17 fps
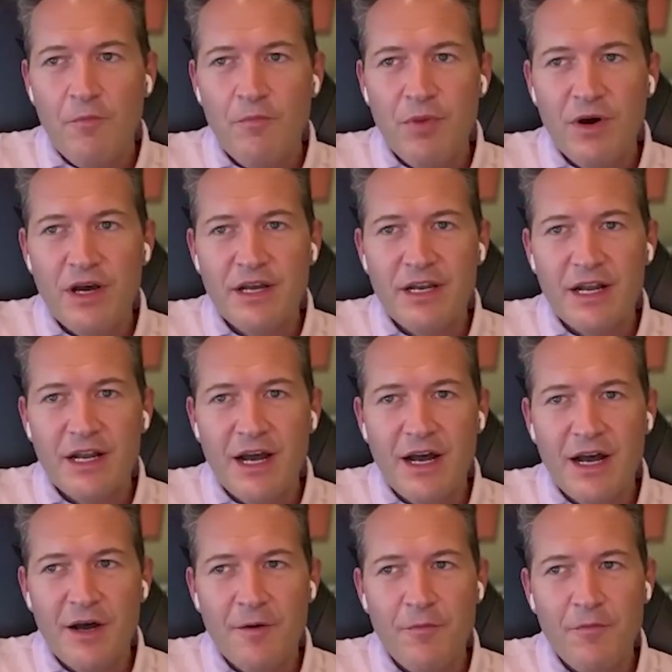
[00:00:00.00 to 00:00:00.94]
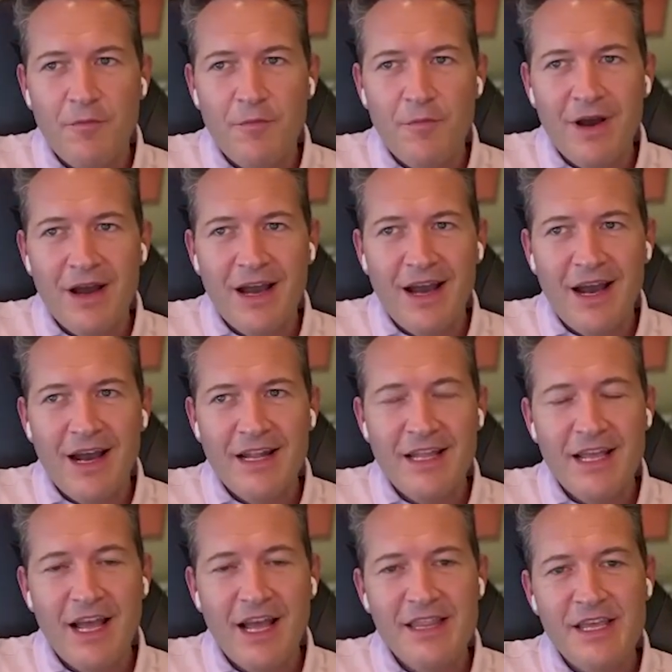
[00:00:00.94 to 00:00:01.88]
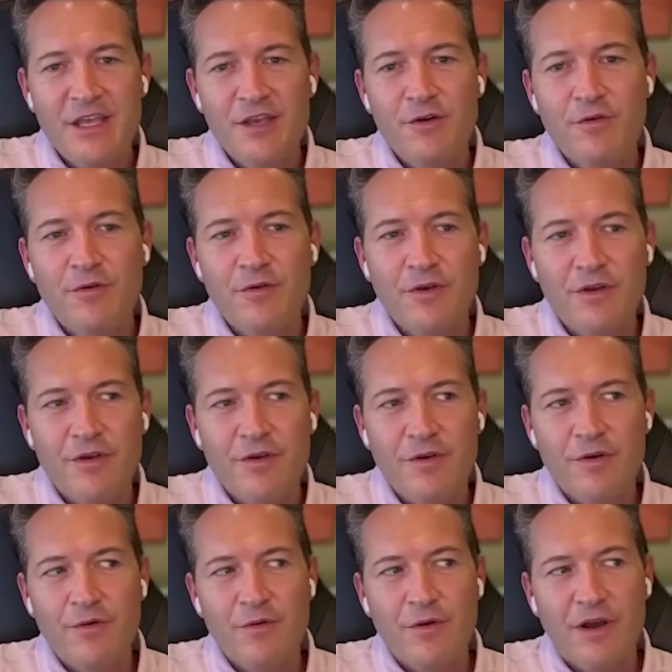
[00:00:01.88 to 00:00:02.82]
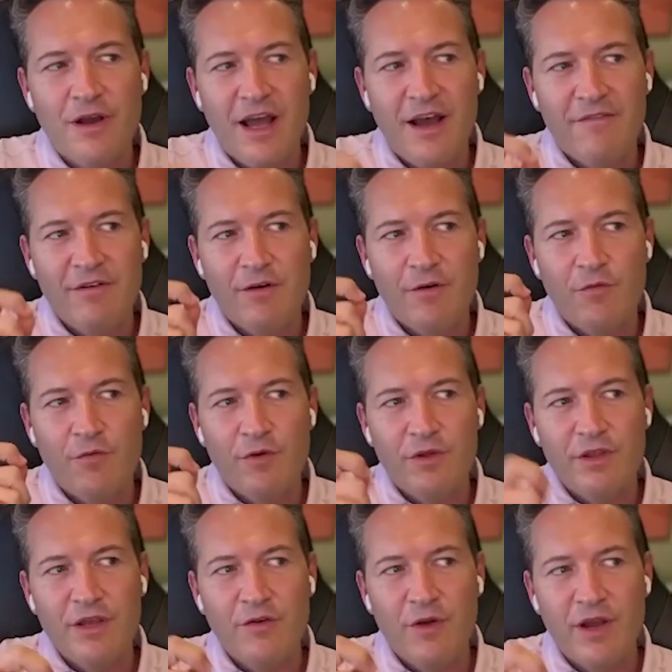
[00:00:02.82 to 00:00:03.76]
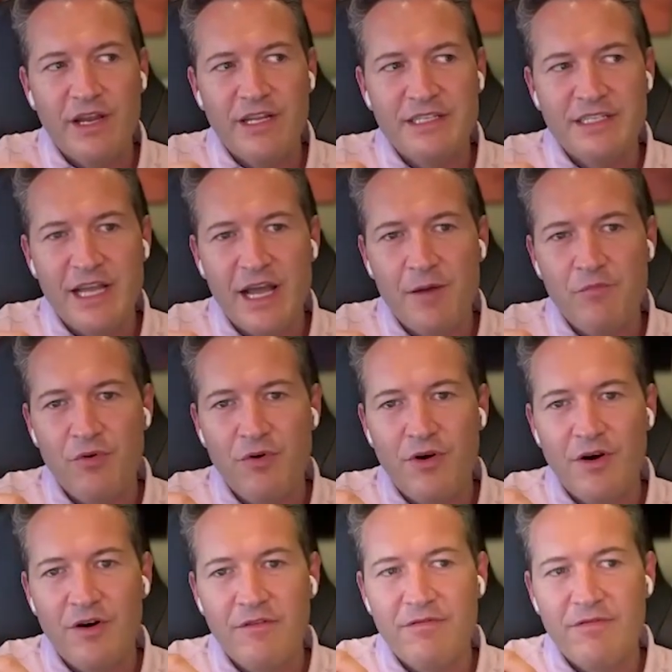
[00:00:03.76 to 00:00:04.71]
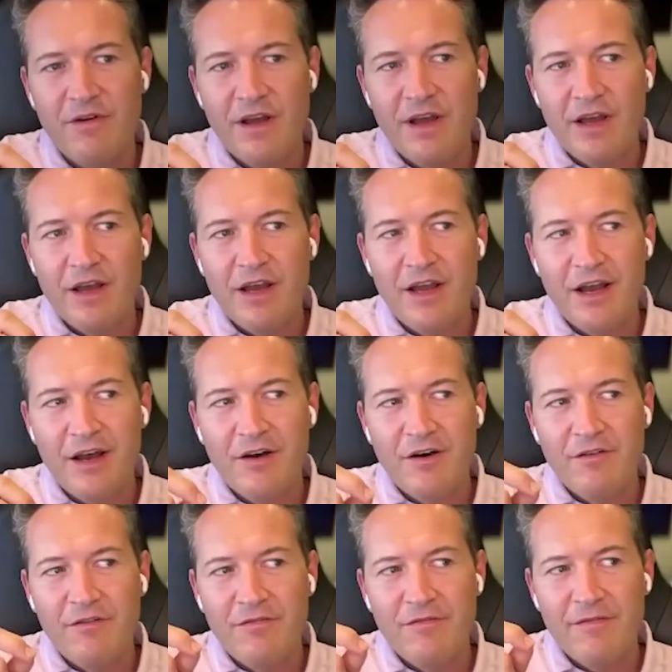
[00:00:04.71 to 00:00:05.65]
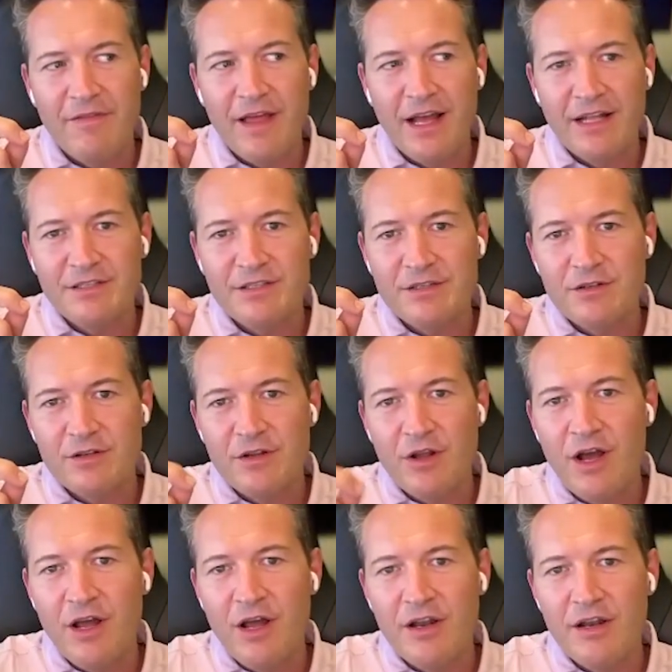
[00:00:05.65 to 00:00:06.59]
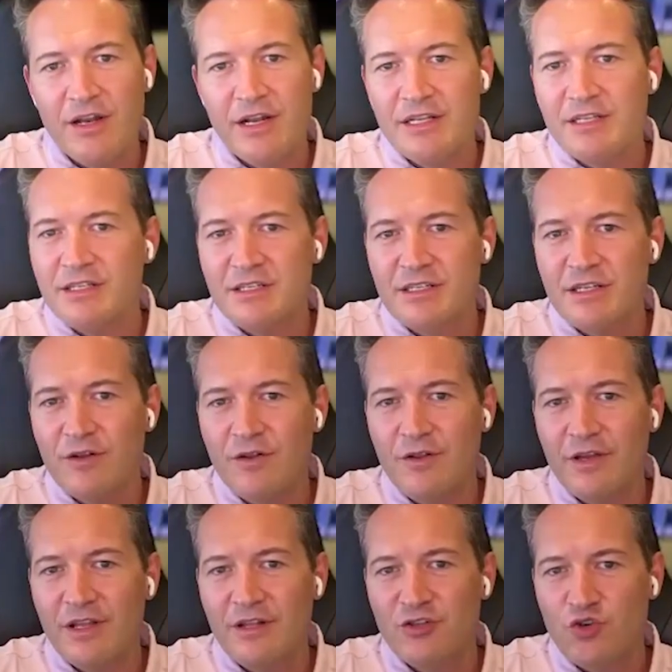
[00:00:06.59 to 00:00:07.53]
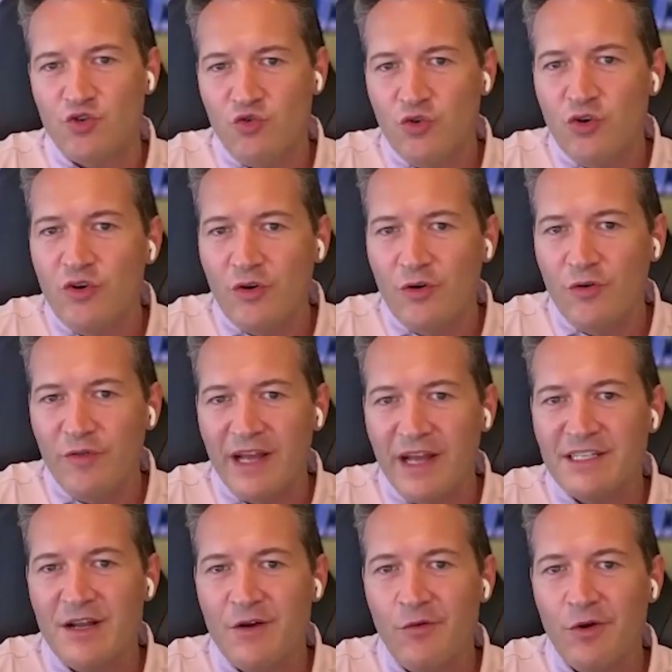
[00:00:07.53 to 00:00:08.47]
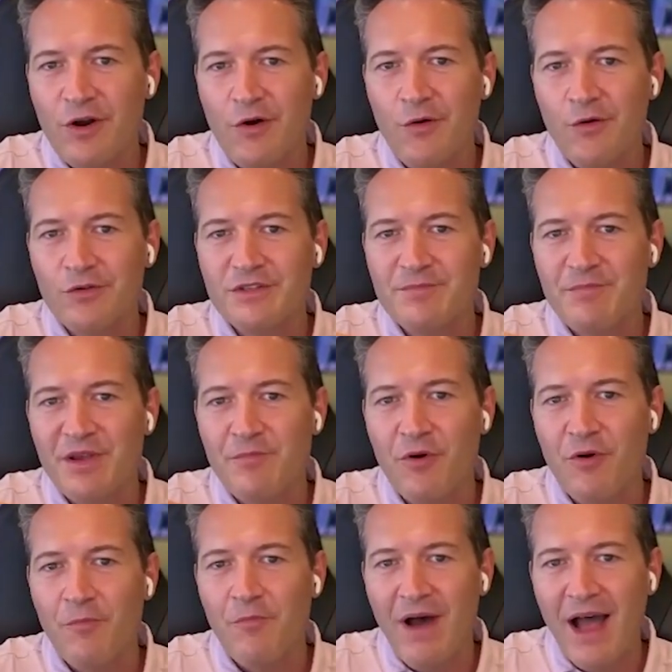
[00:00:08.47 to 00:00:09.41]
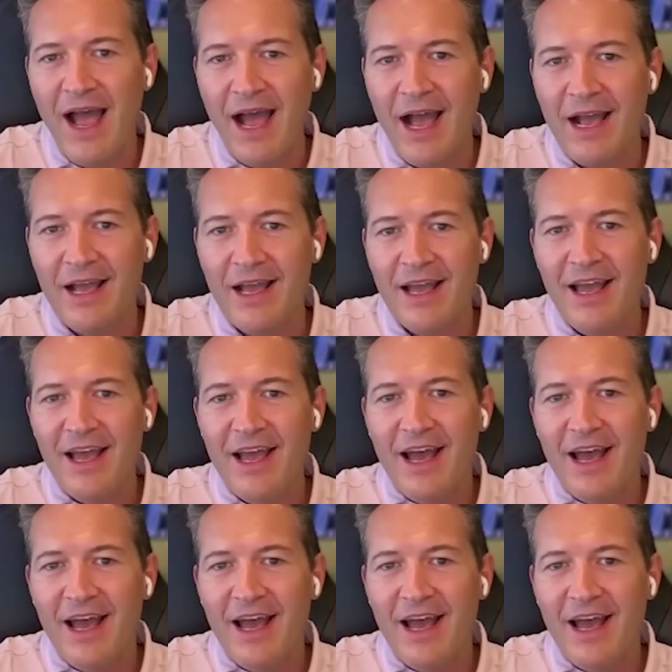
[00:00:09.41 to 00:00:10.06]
But I think you have a really great example of that's not necessarily true. That's not what holds people back.